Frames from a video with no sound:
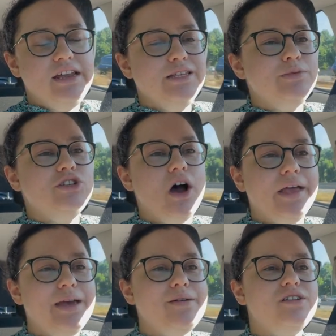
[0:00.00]
He's been
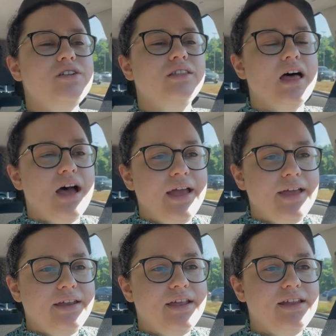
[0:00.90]
talking about it
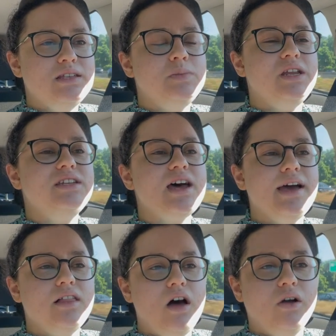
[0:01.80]
online, and he's been in
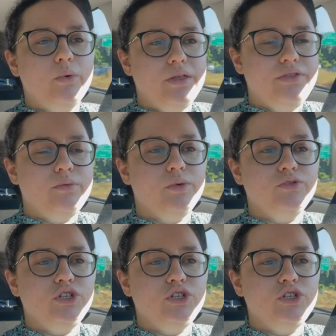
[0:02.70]
dialogue with